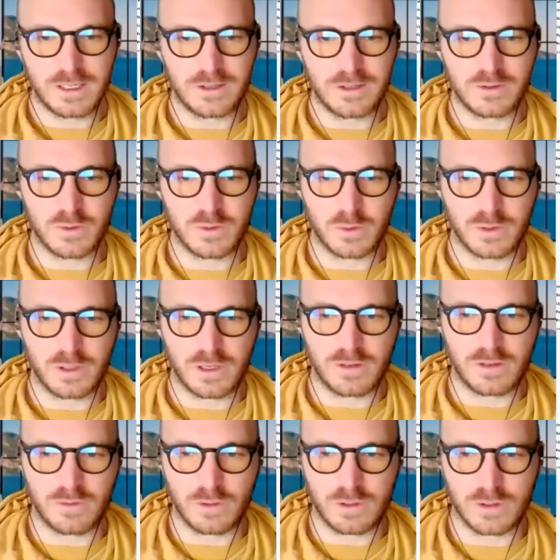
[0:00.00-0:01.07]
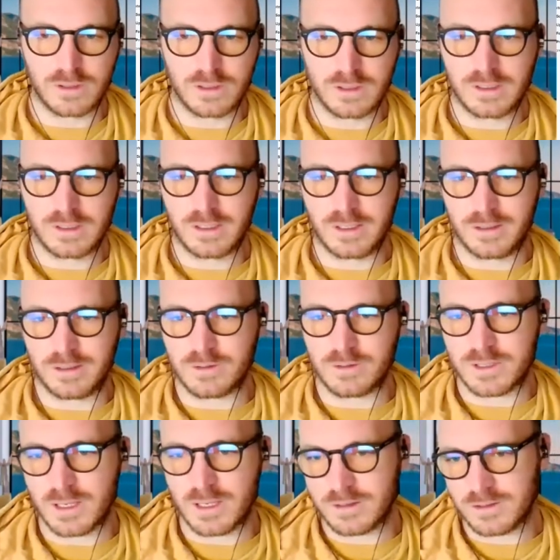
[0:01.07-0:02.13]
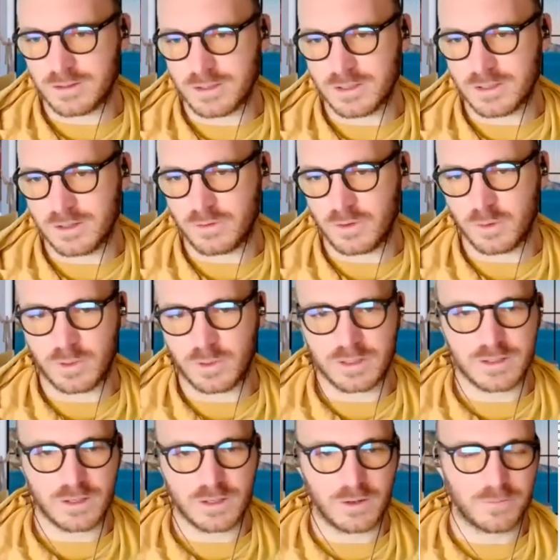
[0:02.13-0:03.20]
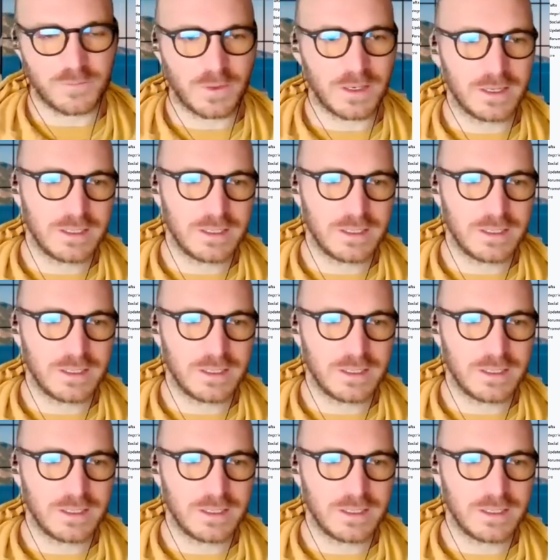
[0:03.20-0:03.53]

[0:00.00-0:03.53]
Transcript: Here's what we're looking for. And it was sent just a few minutes ago.